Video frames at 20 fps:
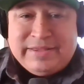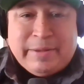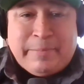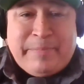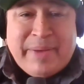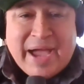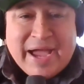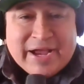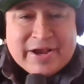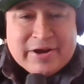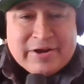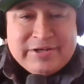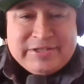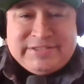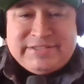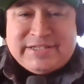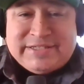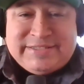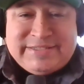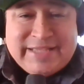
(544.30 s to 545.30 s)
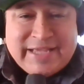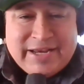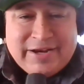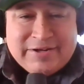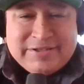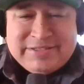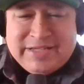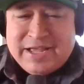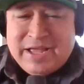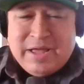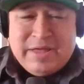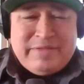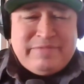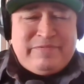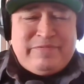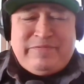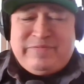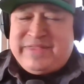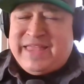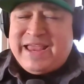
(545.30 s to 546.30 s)
Packers, the Steelers.
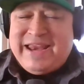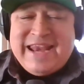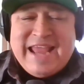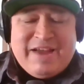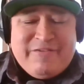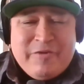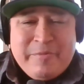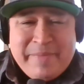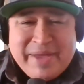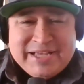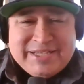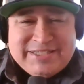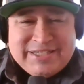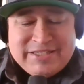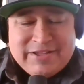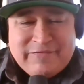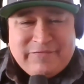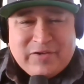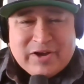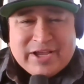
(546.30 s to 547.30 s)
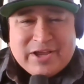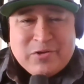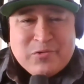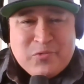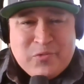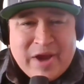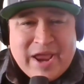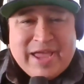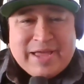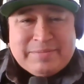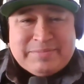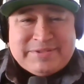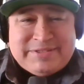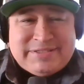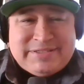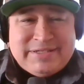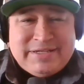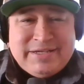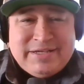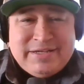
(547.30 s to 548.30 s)
They never mentioned the fucking
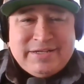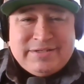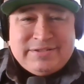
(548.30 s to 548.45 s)
Rams.